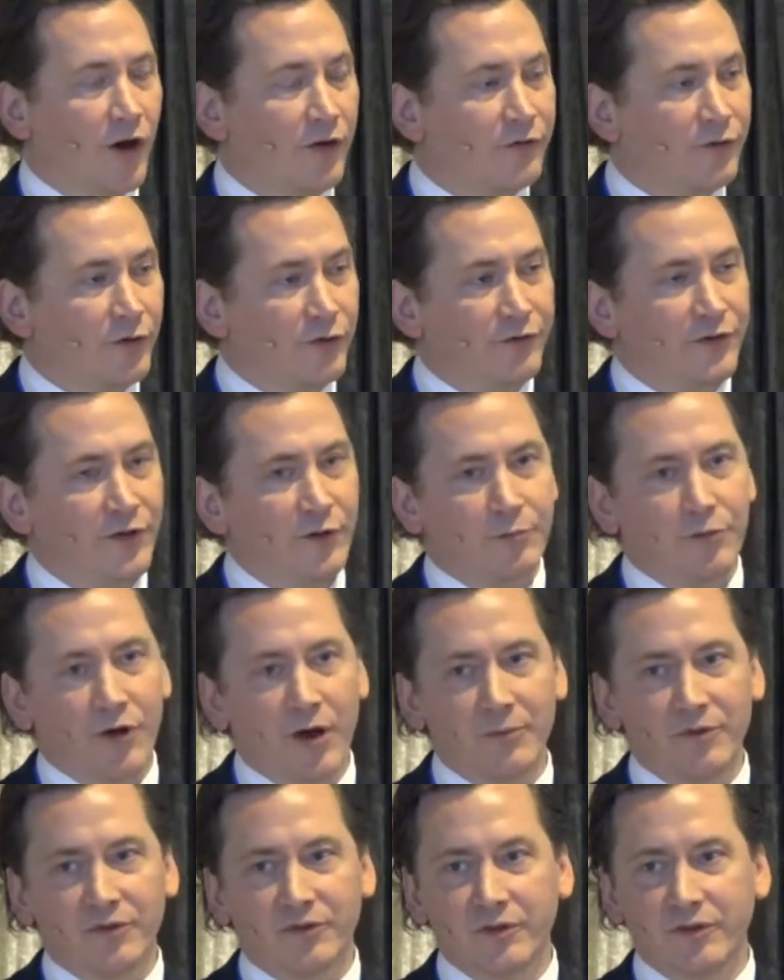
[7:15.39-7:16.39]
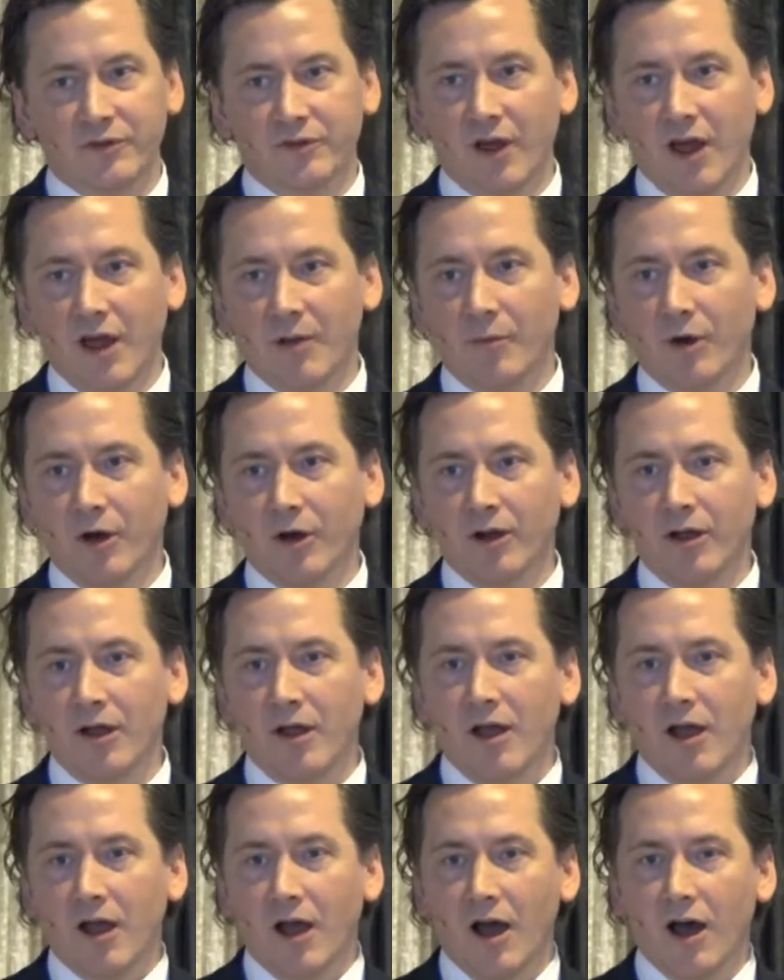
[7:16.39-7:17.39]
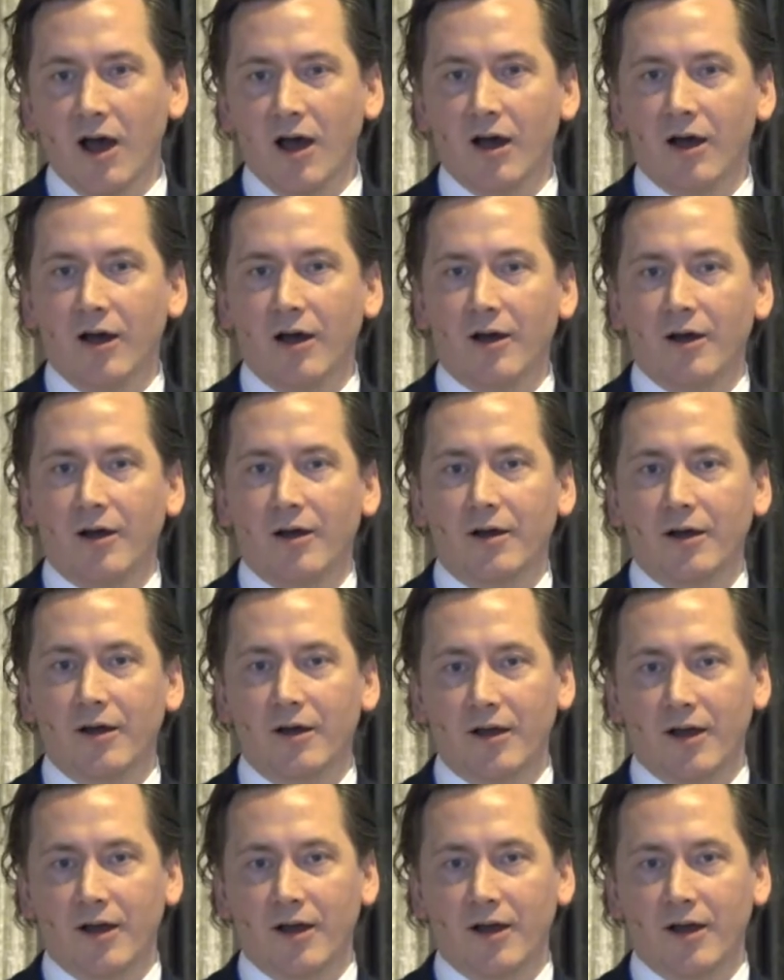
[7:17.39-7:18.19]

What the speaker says: unfulfilled promises among a